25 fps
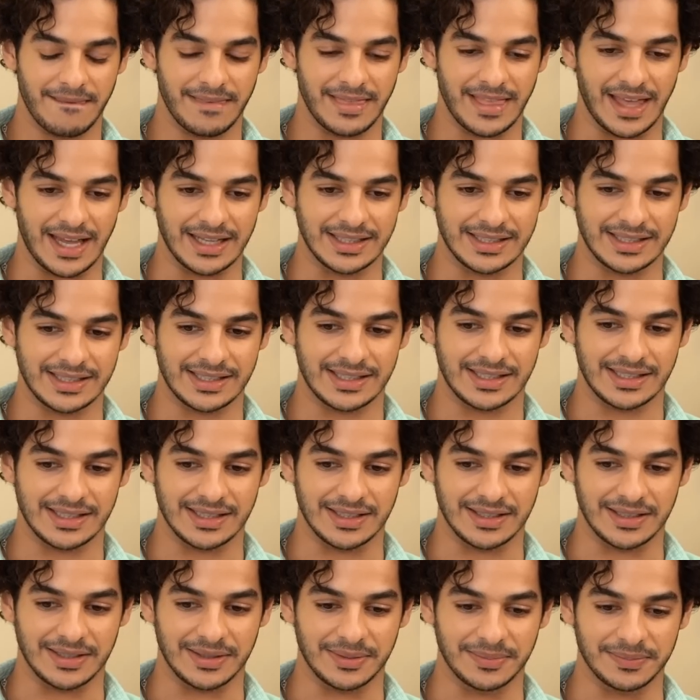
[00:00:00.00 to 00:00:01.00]
that's,
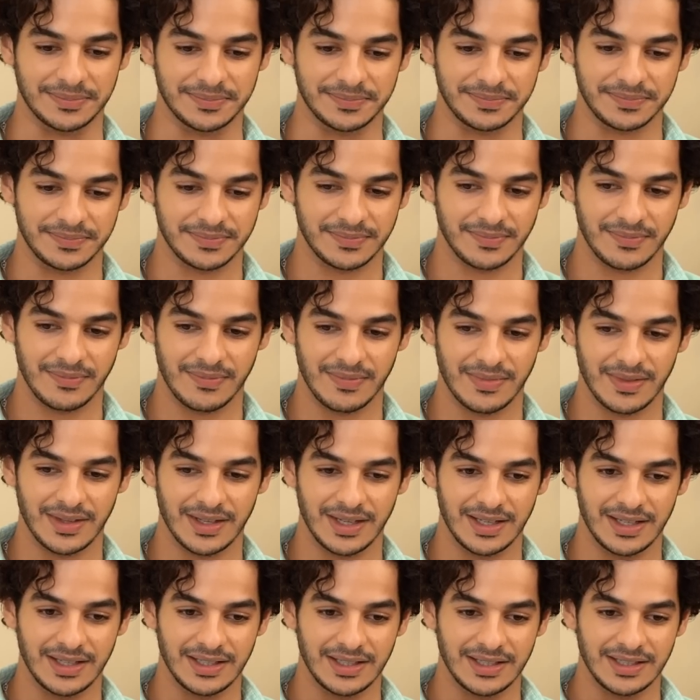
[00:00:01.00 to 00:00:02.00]
um,
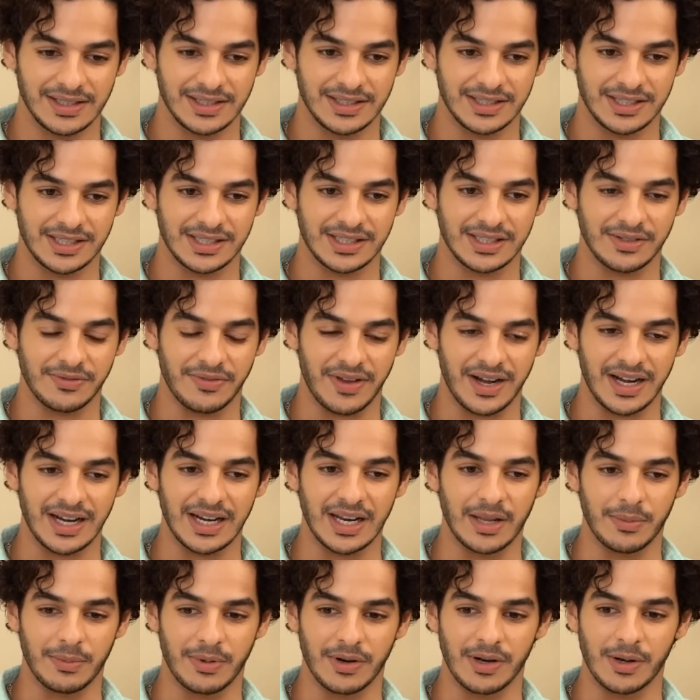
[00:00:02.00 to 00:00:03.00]
she's a very
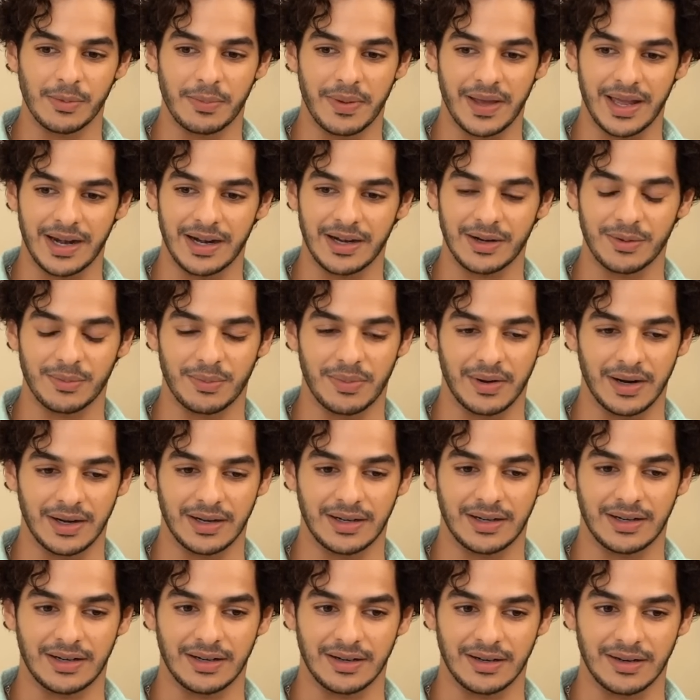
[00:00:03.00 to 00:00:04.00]
liberal parent,
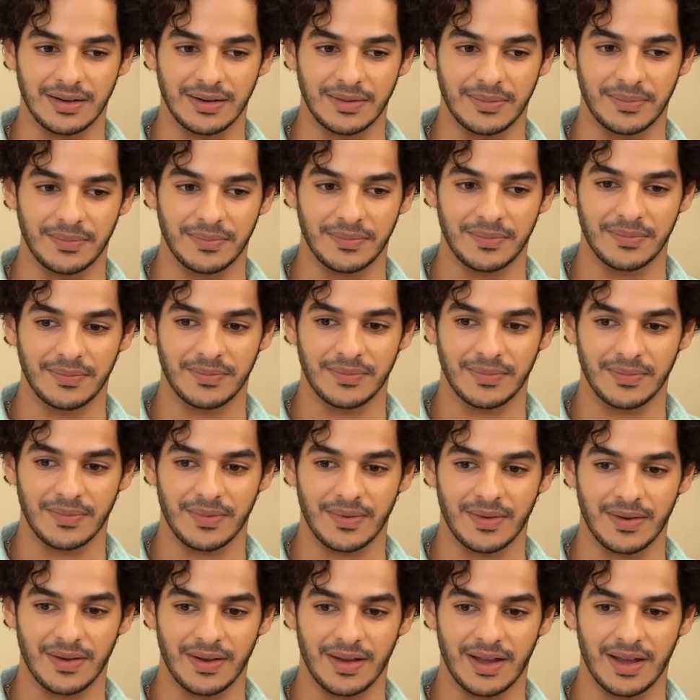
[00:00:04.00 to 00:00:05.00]
but um,
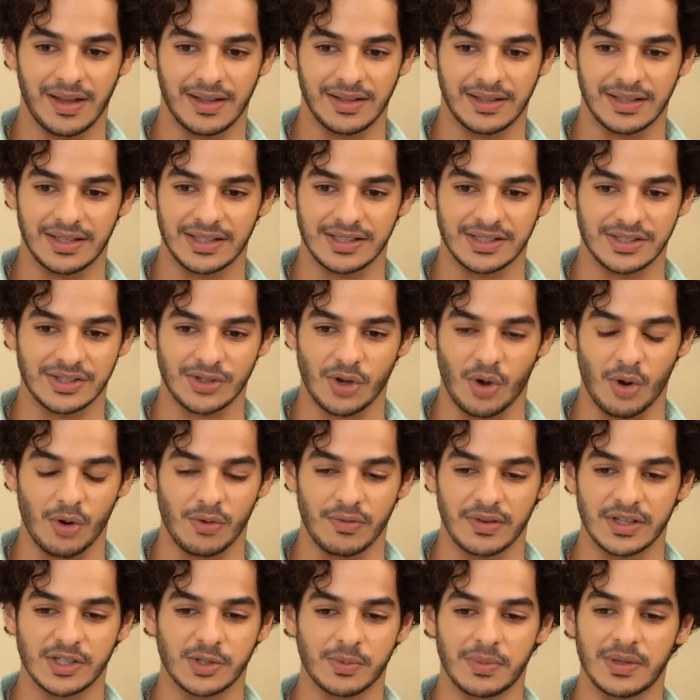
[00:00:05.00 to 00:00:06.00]
there's
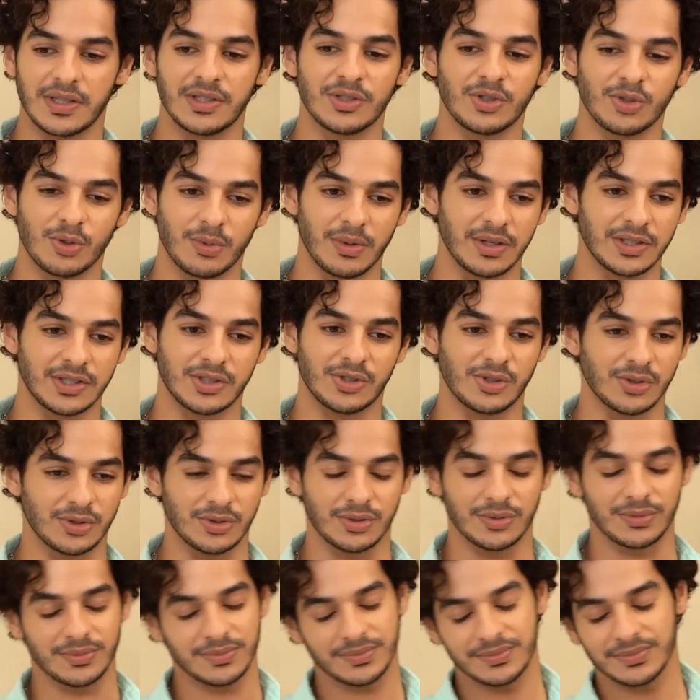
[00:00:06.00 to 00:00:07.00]
always been so much
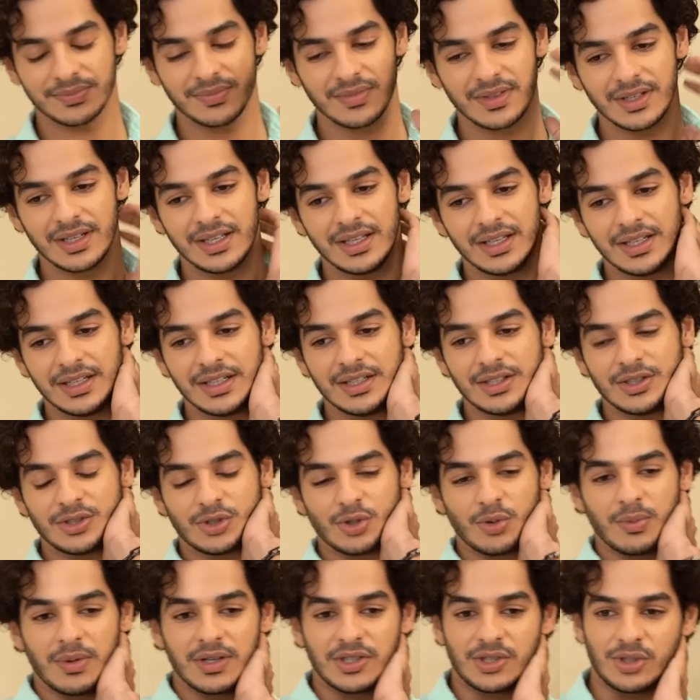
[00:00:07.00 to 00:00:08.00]
to,
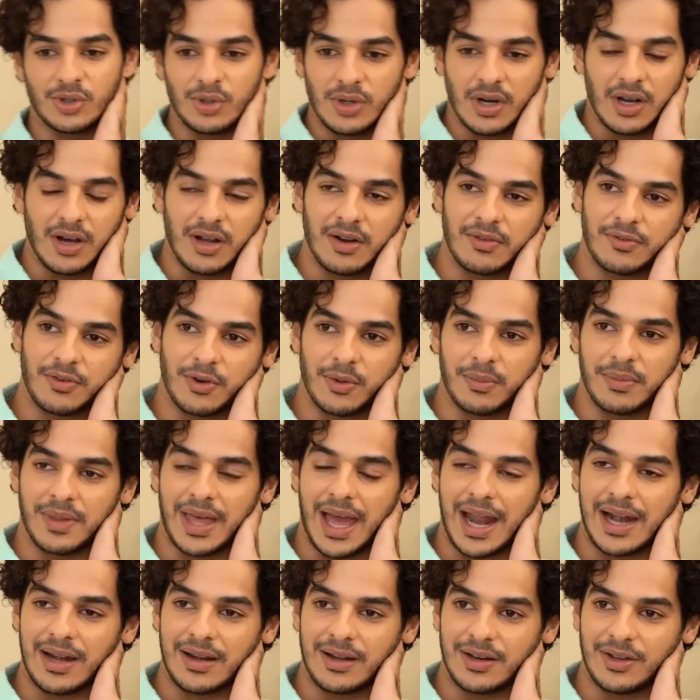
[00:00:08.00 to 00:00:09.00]
so much to learn from
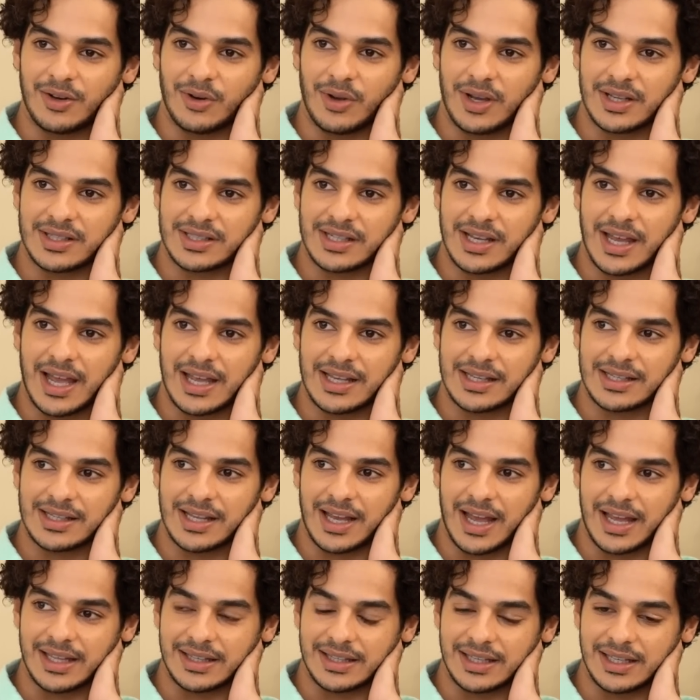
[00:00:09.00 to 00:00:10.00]
that. You know, as, a, as
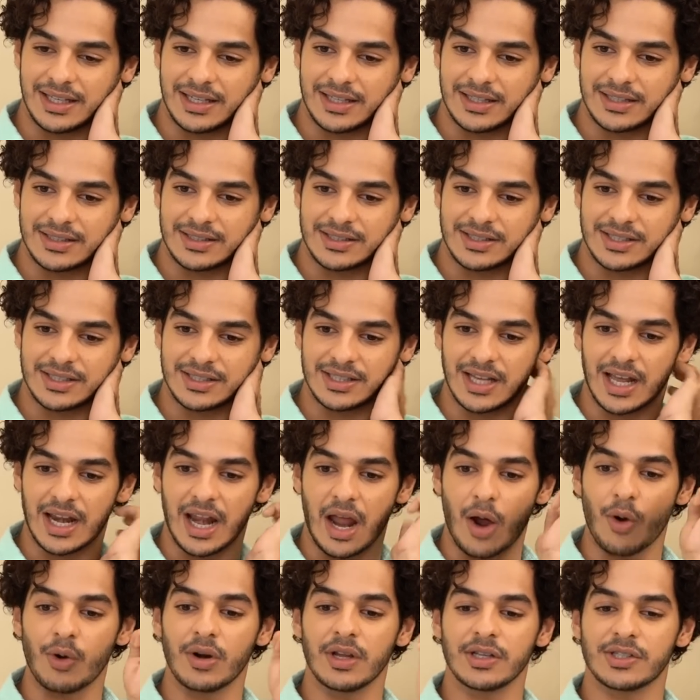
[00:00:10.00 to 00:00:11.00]
I think it, she's
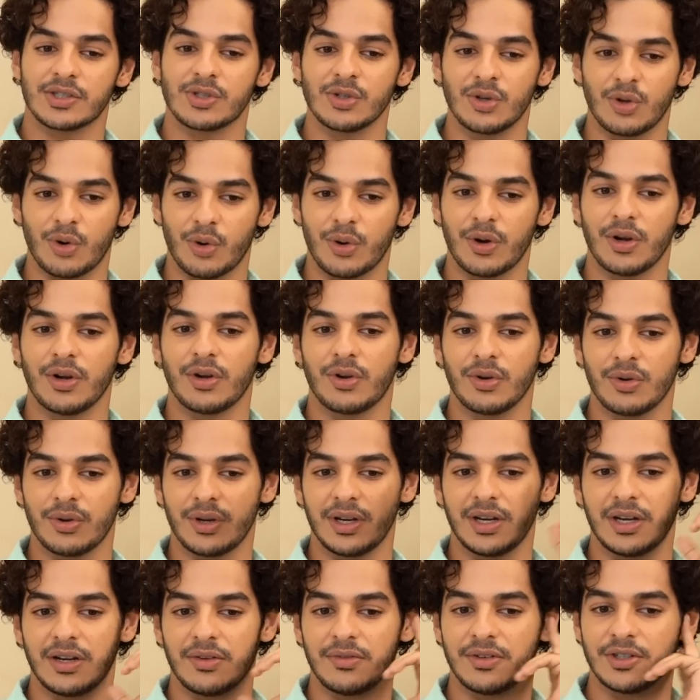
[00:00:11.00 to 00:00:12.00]
allowed us to grow into
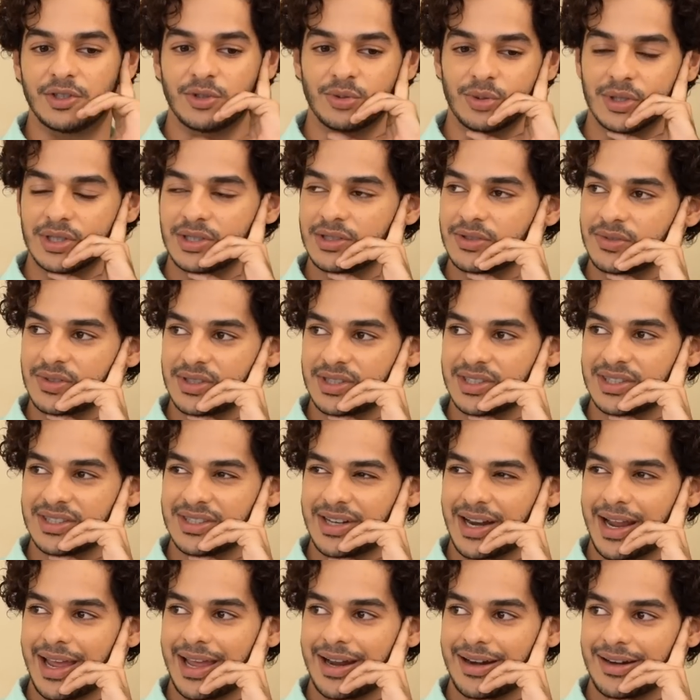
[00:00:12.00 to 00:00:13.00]
individuals, which
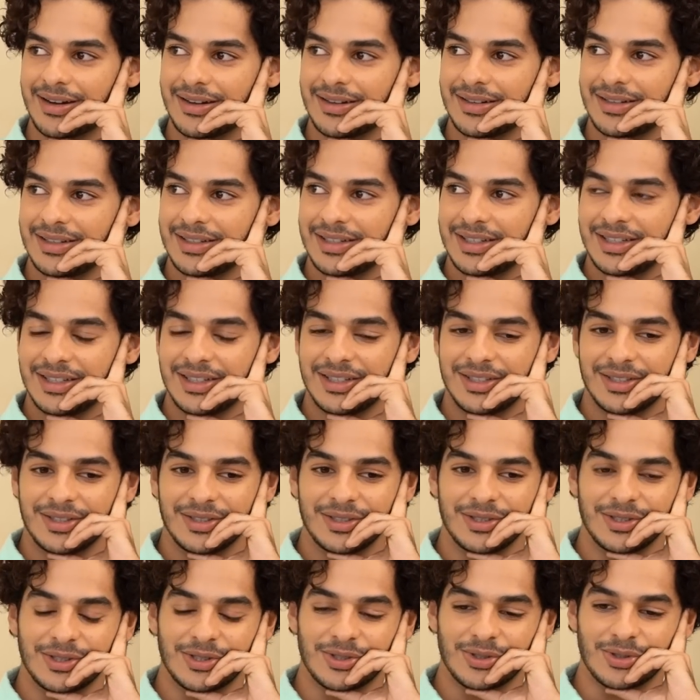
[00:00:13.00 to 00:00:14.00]
is rare. Yeah.
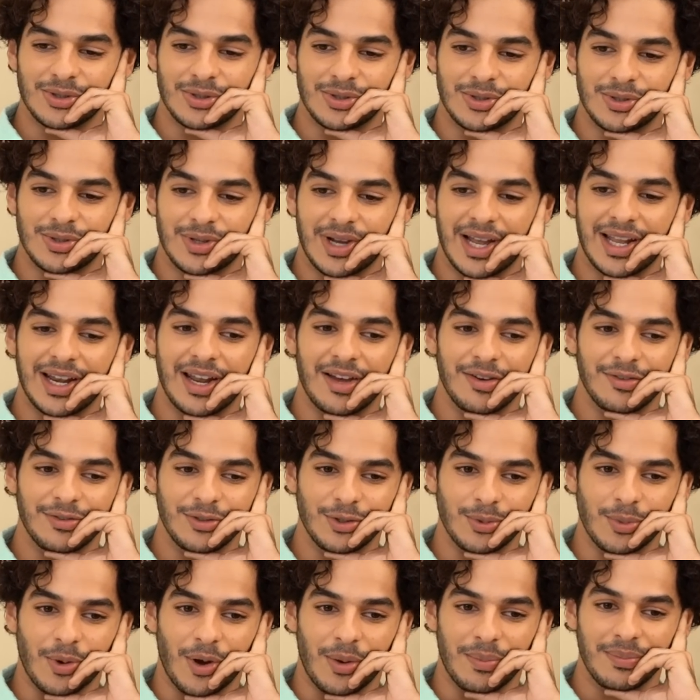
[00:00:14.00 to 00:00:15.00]
So I love
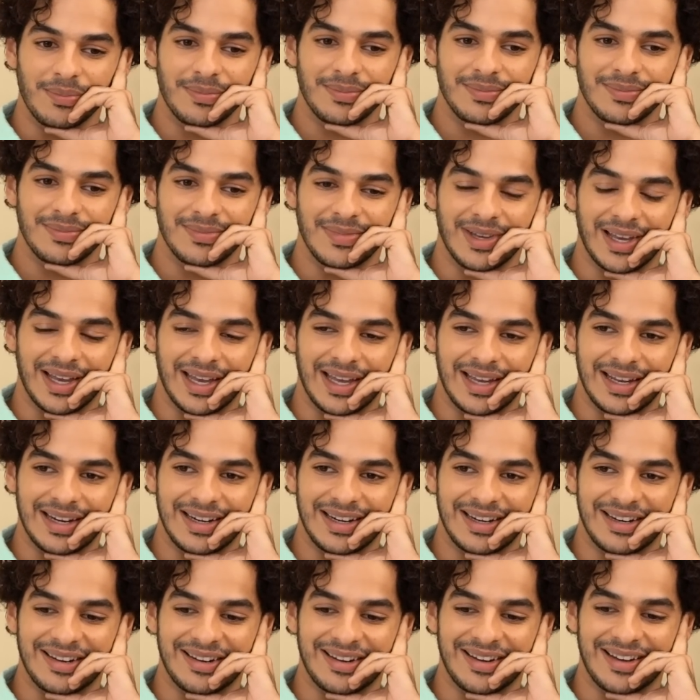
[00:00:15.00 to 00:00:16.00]
you, Mom.
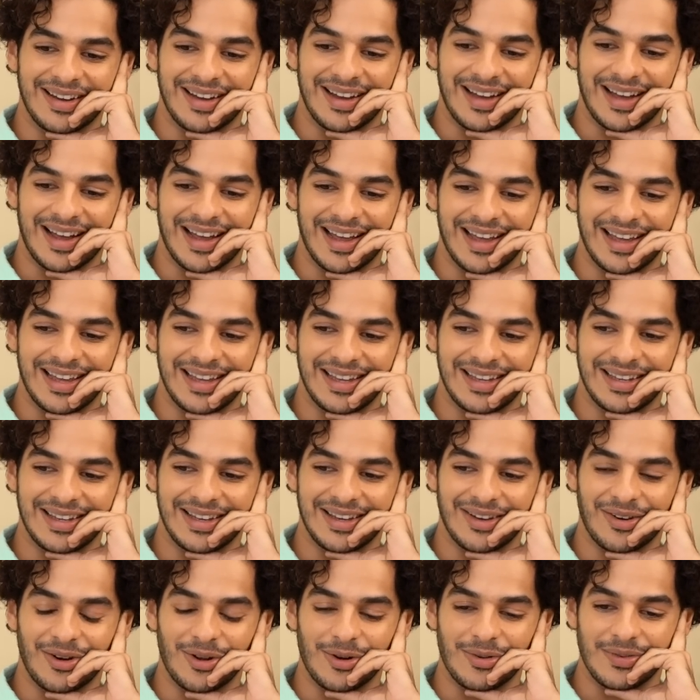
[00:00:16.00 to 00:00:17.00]
And uh, I
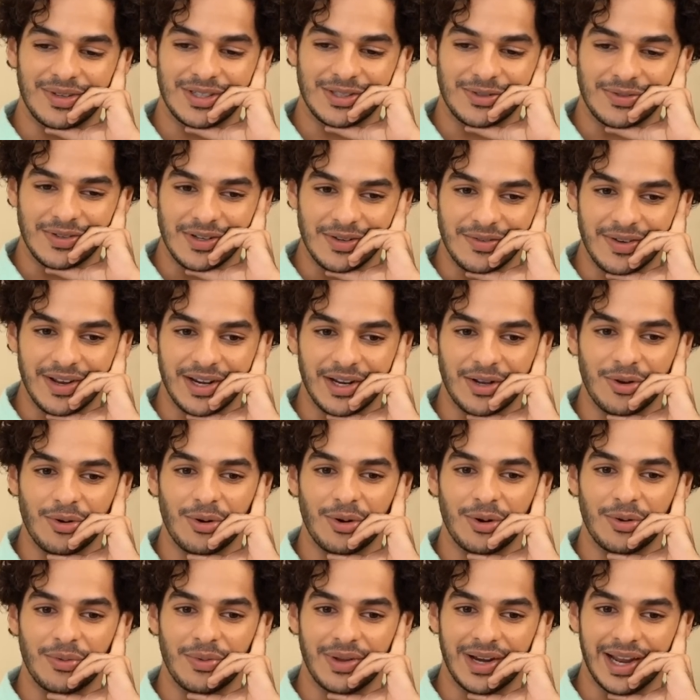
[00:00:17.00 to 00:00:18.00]
always feel very
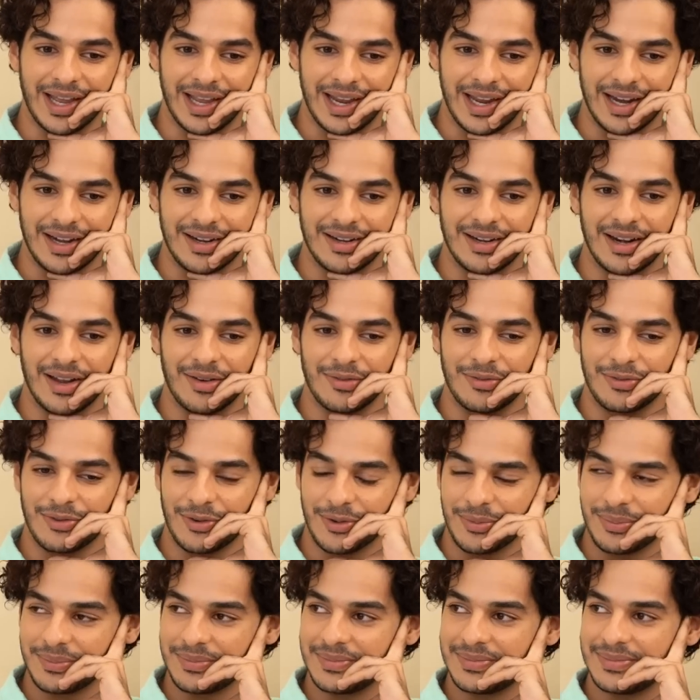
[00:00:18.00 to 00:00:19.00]
good when I get love
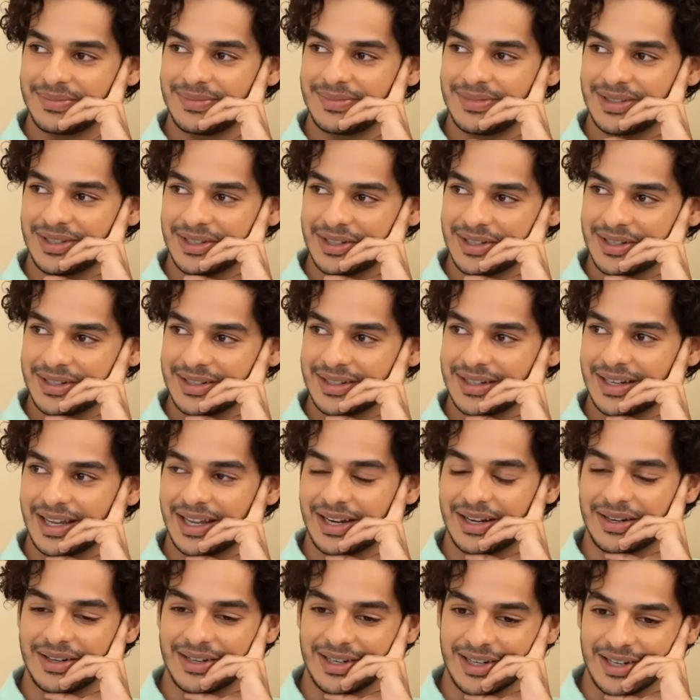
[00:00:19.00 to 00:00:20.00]
from her
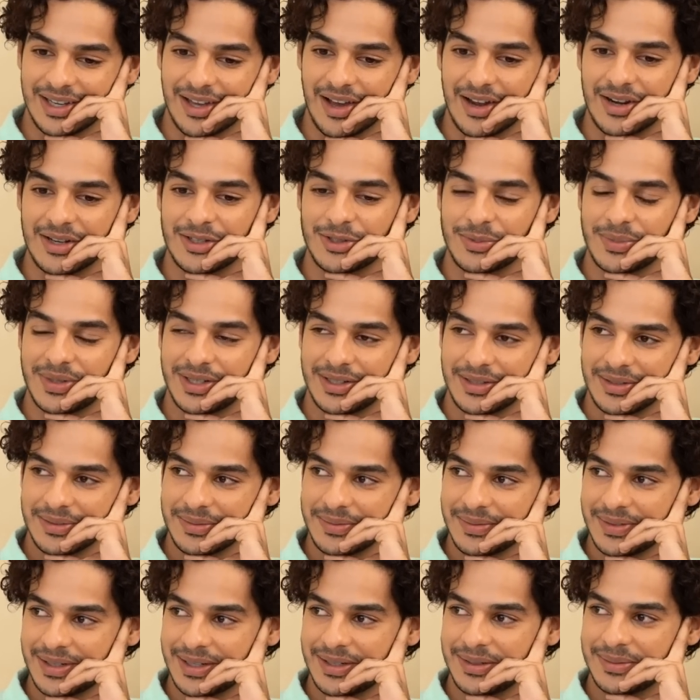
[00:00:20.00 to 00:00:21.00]
and encouragement.
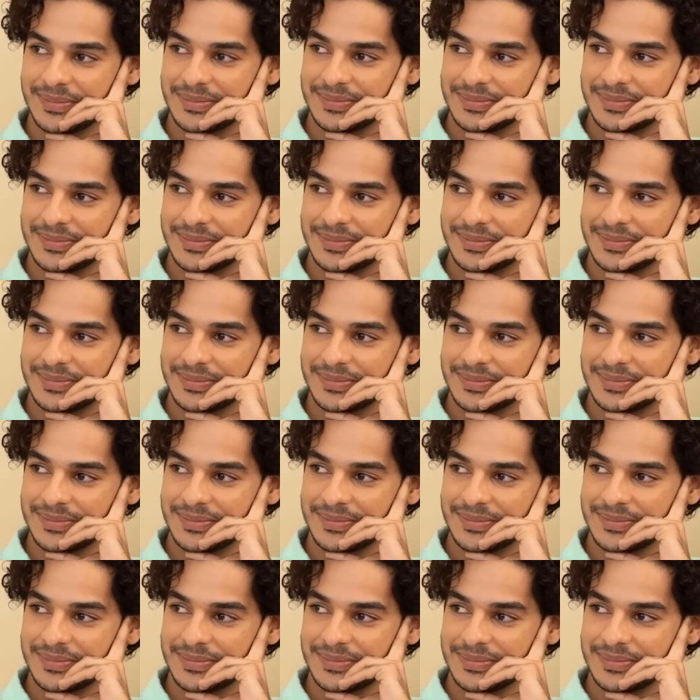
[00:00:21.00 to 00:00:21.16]
Yeah.